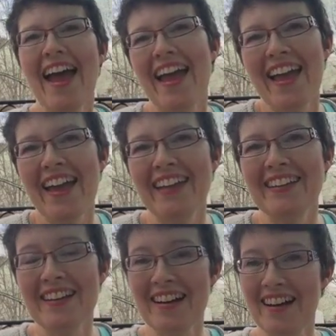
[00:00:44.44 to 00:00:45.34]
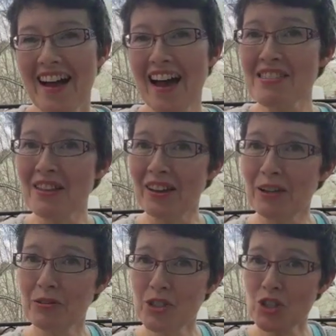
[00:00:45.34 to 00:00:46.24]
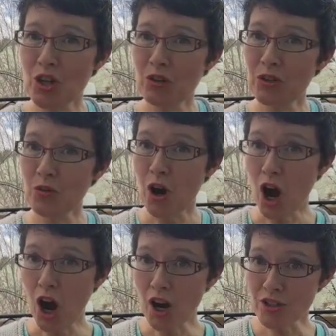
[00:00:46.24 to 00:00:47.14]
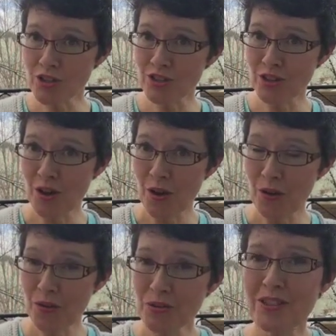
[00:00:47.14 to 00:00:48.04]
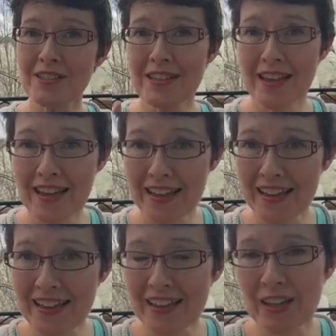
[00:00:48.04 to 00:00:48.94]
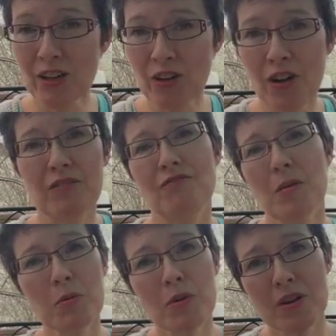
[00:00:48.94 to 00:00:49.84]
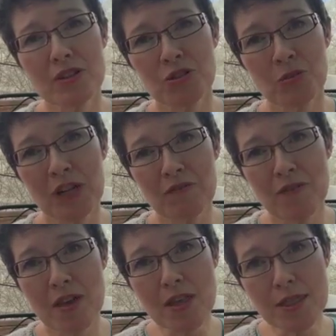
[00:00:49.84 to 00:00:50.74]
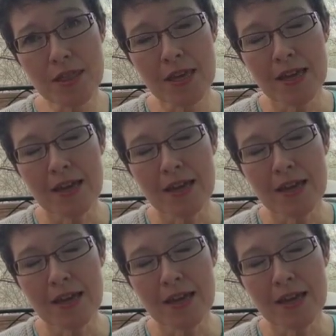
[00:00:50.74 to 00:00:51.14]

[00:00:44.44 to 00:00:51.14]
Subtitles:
And I thought I would show you our snow today here on February the 25th.